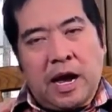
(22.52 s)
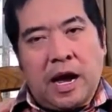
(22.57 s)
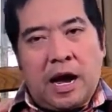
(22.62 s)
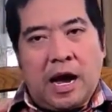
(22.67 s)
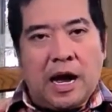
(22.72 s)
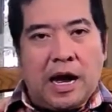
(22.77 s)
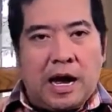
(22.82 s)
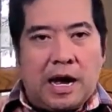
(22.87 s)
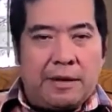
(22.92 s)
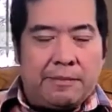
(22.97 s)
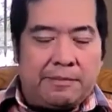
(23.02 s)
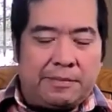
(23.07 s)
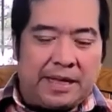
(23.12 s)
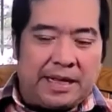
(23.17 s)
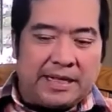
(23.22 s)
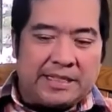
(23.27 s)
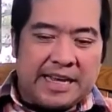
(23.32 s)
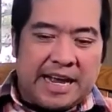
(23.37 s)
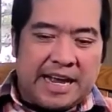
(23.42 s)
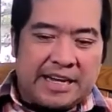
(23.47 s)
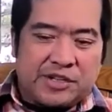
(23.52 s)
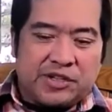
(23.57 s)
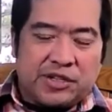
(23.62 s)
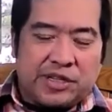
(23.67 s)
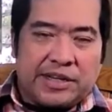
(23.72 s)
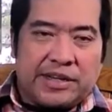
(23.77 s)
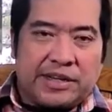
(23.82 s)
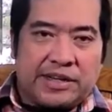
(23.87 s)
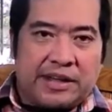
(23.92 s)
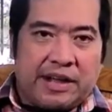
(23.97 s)
It's
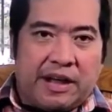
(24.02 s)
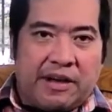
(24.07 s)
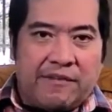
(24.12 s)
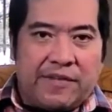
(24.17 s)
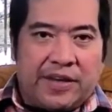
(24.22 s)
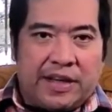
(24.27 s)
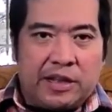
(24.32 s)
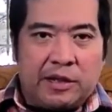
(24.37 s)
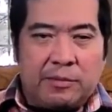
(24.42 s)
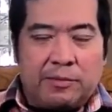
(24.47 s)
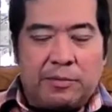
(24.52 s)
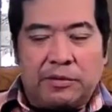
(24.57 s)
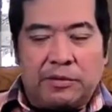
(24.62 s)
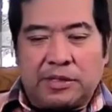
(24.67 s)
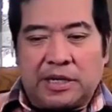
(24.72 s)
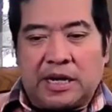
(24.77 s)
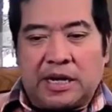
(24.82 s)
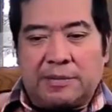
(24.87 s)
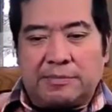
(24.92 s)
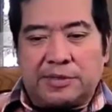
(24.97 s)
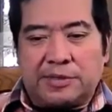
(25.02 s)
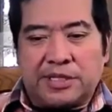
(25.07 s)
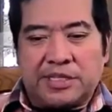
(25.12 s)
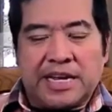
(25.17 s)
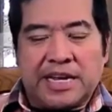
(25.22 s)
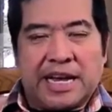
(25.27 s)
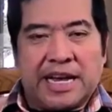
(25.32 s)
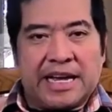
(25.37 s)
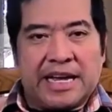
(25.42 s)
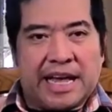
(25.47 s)
actually available
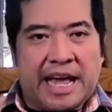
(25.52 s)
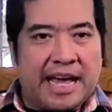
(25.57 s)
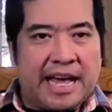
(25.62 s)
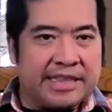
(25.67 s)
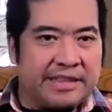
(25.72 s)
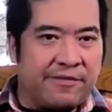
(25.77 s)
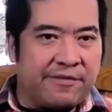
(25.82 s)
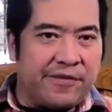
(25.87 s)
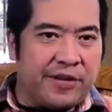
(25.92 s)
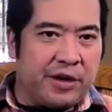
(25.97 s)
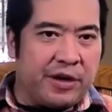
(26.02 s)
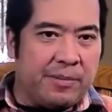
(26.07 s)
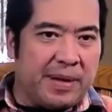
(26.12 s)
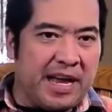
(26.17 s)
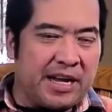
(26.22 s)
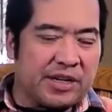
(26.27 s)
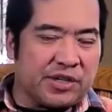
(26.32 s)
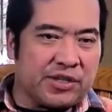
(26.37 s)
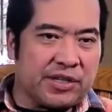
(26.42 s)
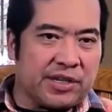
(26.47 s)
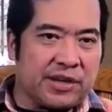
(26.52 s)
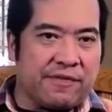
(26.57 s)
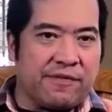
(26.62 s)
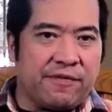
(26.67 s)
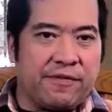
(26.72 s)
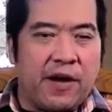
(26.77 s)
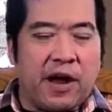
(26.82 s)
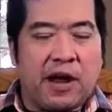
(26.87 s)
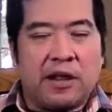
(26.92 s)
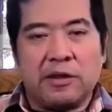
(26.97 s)
today, and the film actually
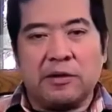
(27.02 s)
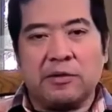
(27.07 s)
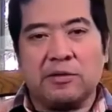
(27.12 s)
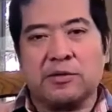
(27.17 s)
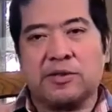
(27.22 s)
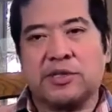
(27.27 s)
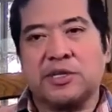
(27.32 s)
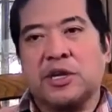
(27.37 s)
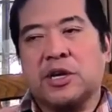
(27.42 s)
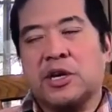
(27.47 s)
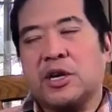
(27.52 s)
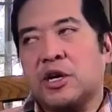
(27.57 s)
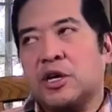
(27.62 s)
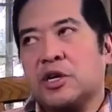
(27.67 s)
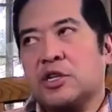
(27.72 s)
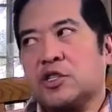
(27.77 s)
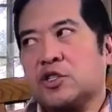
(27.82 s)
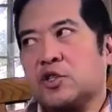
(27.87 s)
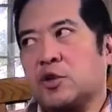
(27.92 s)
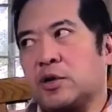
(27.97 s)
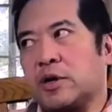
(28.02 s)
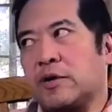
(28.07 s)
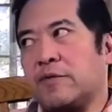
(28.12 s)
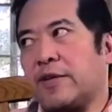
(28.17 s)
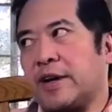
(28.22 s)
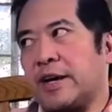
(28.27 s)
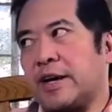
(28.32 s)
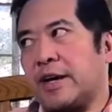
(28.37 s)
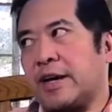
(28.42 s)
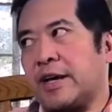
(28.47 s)
follows sort of
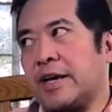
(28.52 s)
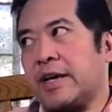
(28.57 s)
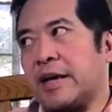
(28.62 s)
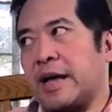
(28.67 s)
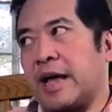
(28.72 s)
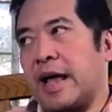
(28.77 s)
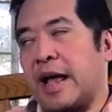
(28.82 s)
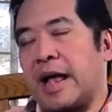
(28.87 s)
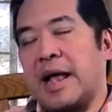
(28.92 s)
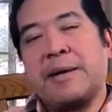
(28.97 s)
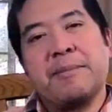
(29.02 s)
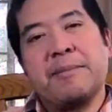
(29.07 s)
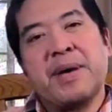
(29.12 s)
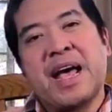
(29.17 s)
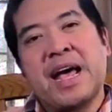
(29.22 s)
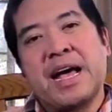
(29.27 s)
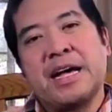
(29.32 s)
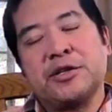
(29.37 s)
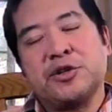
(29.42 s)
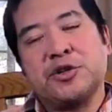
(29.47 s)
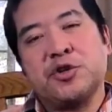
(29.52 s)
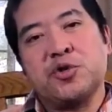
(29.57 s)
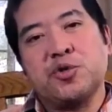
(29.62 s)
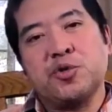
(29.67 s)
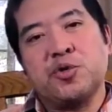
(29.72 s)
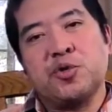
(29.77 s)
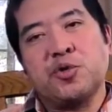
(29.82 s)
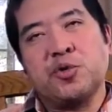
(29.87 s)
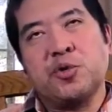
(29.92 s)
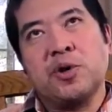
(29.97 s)
a man
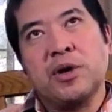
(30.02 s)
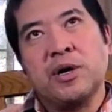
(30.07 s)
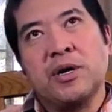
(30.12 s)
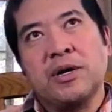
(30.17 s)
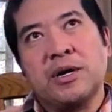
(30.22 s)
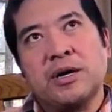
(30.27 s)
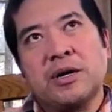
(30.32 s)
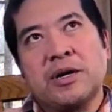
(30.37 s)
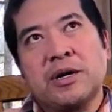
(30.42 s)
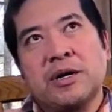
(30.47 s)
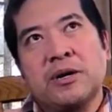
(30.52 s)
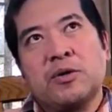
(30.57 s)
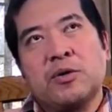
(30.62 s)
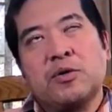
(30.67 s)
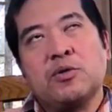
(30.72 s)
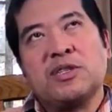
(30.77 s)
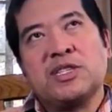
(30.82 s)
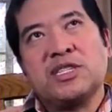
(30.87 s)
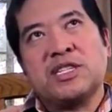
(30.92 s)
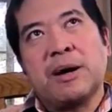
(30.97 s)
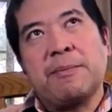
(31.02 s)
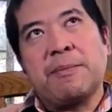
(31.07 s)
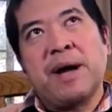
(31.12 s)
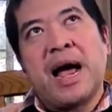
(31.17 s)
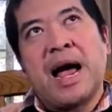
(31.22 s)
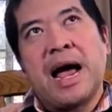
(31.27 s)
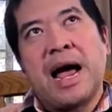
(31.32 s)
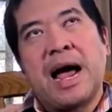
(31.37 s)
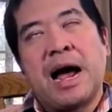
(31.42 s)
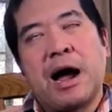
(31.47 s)
who
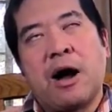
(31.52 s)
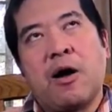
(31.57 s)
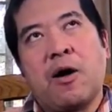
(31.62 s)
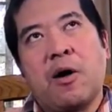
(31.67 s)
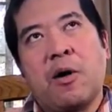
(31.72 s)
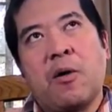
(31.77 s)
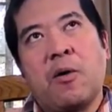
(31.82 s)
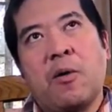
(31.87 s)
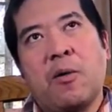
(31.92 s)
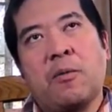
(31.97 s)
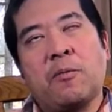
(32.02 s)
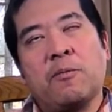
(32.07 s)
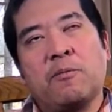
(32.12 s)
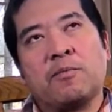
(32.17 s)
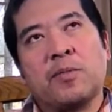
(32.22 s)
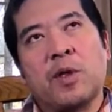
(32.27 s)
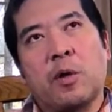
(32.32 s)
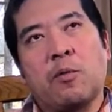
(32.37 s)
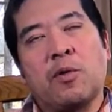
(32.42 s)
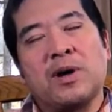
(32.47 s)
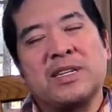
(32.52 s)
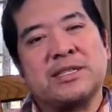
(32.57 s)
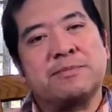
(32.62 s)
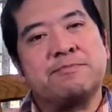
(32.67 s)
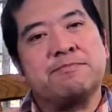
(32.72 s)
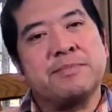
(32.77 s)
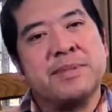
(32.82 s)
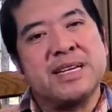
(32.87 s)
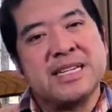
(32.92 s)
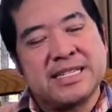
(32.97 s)
somehow was
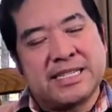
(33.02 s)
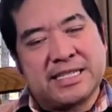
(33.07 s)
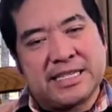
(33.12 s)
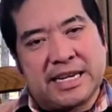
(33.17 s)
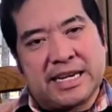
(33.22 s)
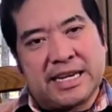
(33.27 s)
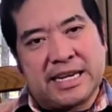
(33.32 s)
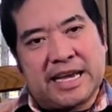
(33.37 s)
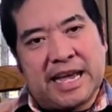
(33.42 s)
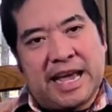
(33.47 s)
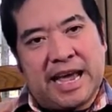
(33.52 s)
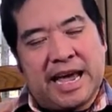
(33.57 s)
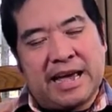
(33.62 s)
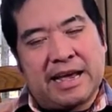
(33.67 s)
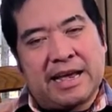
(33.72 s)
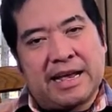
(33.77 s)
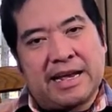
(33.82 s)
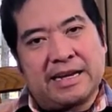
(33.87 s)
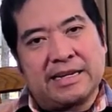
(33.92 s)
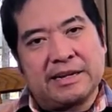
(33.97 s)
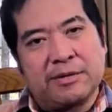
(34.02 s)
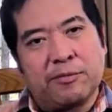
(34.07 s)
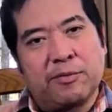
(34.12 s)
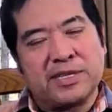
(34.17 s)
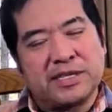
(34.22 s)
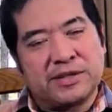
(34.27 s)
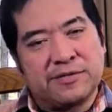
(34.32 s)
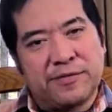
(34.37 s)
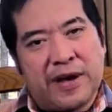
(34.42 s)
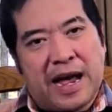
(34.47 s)
missing and
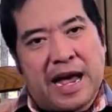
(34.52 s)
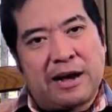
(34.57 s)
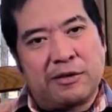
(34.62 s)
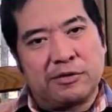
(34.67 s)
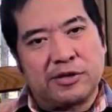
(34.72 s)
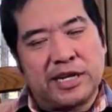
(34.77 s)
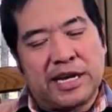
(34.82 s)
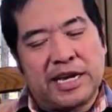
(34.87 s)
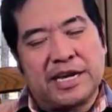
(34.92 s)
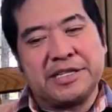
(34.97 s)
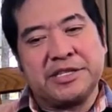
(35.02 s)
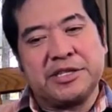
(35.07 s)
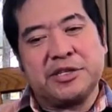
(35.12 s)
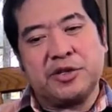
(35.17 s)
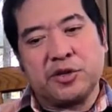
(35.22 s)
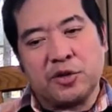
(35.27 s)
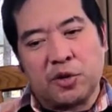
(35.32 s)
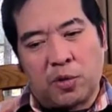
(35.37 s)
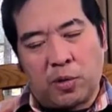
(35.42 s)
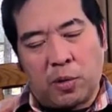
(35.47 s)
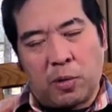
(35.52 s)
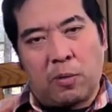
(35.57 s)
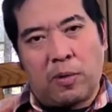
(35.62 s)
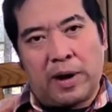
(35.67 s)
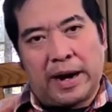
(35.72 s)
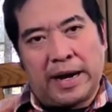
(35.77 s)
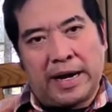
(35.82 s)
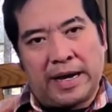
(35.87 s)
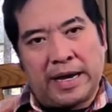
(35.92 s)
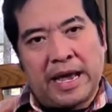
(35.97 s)
was found in
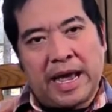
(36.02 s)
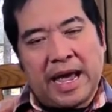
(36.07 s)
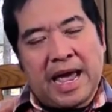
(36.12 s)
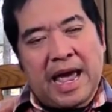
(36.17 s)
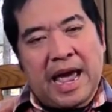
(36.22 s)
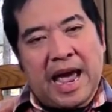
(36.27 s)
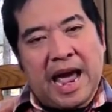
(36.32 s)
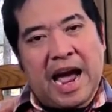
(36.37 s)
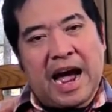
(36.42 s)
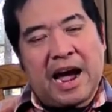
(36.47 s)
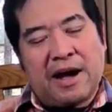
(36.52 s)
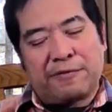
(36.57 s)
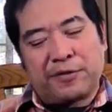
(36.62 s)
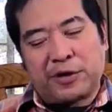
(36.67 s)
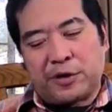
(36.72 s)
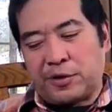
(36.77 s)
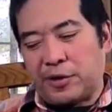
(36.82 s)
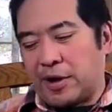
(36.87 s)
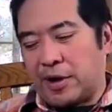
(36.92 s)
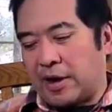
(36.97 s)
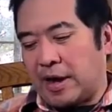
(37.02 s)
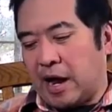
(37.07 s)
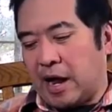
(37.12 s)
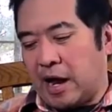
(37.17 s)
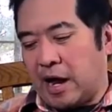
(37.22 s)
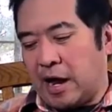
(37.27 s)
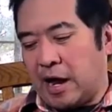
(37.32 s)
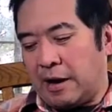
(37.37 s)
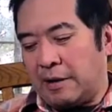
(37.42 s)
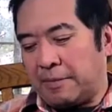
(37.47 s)
Norway after
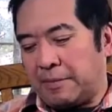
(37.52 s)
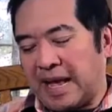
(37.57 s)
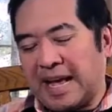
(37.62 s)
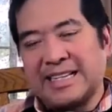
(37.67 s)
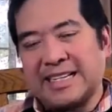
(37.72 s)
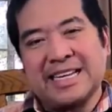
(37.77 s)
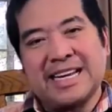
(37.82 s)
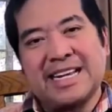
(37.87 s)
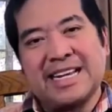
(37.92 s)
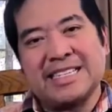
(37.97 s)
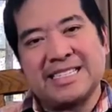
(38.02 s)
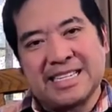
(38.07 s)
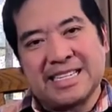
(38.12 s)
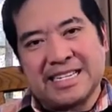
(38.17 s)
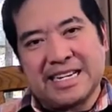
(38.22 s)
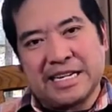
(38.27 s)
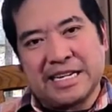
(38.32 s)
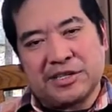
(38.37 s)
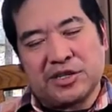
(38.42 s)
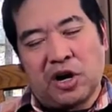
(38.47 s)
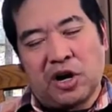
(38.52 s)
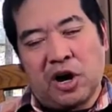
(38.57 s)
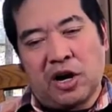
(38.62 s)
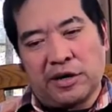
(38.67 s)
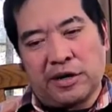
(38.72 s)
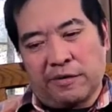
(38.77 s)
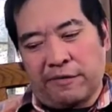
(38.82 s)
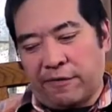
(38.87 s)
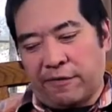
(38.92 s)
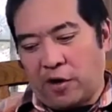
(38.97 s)
an incident
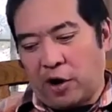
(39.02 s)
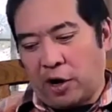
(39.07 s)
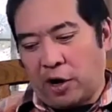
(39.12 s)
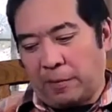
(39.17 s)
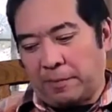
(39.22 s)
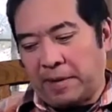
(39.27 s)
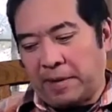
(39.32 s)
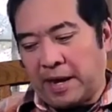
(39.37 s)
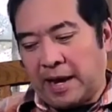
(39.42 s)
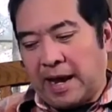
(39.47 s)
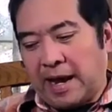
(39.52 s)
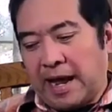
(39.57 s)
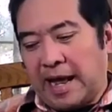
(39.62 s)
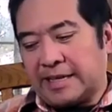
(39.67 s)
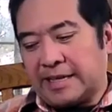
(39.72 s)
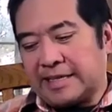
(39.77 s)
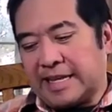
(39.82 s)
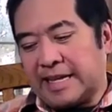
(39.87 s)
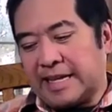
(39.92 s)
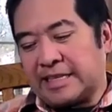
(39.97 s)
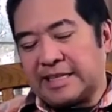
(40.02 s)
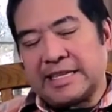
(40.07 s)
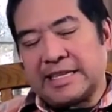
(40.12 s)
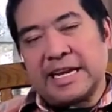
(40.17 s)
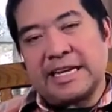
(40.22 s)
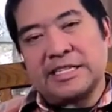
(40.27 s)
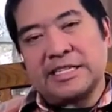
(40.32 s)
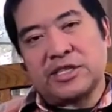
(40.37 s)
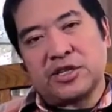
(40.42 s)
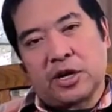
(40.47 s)
on a farm. And then
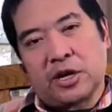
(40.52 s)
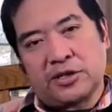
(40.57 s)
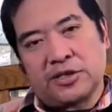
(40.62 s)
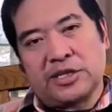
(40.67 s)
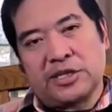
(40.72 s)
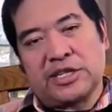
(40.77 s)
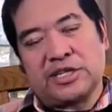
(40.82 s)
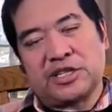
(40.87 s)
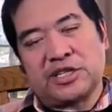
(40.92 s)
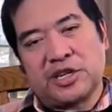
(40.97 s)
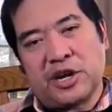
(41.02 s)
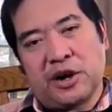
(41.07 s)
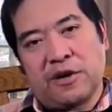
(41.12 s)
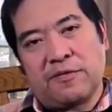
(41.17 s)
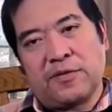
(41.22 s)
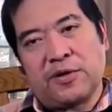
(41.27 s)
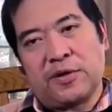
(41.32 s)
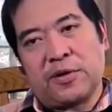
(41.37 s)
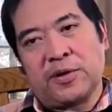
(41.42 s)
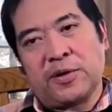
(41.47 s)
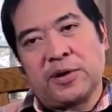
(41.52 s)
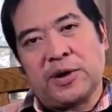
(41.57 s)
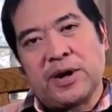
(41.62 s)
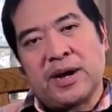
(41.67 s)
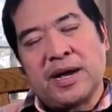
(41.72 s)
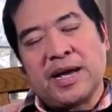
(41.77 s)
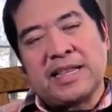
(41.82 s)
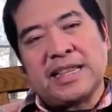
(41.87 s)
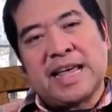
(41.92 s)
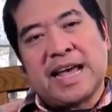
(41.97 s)
they start to discover
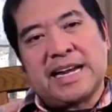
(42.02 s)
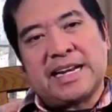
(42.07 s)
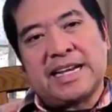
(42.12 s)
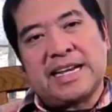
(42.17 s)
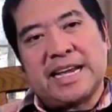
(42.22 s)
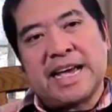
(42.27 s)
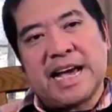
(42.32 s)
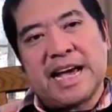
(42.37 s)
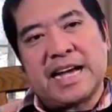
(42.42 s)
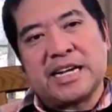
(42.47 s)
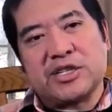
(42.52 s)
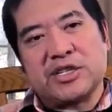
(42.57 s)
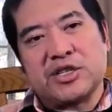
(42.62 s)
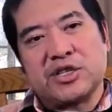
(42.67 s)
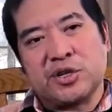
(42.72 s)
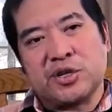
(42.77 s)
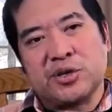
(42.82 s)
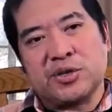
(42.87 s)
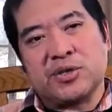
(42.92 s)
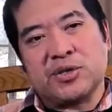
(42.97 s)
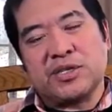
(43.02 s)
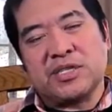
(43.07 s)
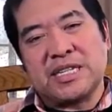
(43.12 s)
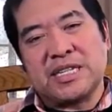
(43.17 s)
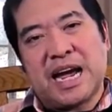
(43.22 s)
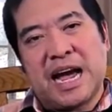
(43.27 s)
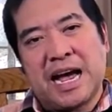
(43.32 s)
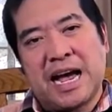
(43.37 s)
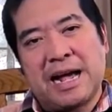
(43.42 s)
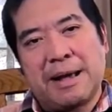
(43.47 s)
that he has certain
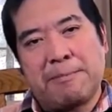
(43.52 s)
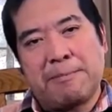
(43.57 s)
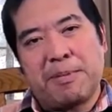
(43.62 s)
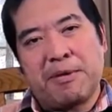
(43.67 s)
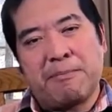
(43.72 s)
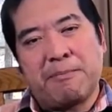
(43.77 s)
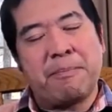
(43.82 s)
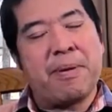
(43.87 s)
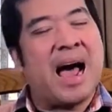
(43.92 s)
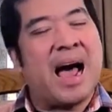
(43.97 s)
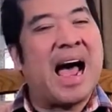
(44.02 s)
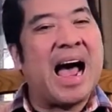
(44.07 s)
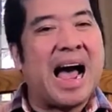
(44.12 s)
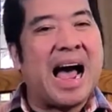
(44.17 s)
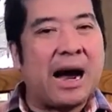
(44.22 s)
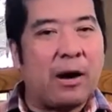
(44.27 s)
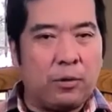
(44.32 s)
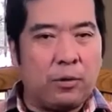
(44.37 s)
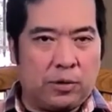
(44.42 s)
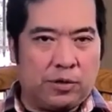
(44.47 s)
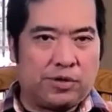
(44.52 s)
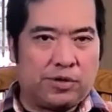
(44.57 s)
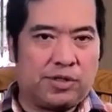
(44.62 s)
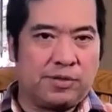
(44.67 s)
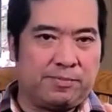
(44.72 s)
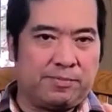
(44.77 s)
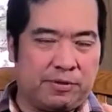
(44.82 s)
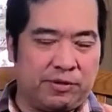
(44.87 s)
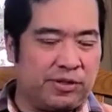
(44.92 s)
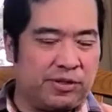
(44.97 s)
type of powers
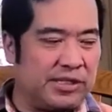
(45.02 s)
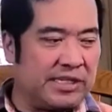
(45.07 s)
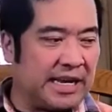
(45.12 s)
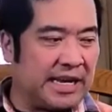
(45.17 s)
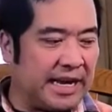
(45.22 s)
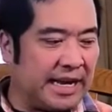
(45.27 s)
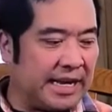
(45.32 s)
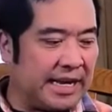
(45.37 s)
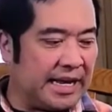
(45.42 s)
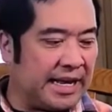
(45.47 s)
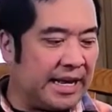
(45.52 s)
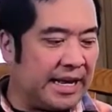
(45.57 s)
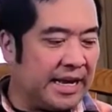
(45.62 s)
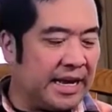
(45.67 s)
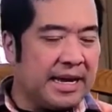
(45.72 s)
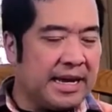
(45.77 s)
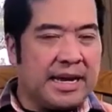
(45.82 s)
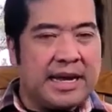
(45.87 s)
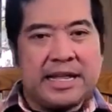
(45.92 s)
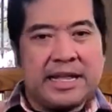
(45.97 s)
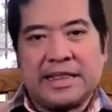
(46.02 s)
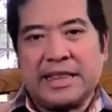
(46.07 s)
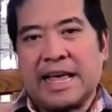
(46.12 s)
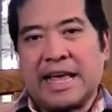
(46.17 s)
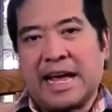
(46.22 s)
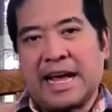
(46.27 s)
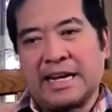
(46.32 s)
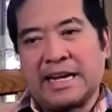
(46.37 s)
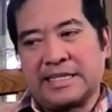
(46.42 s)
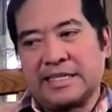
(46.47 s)
per se
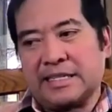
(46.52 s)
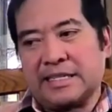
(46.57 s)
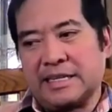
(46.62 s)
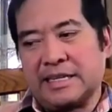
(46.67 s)
that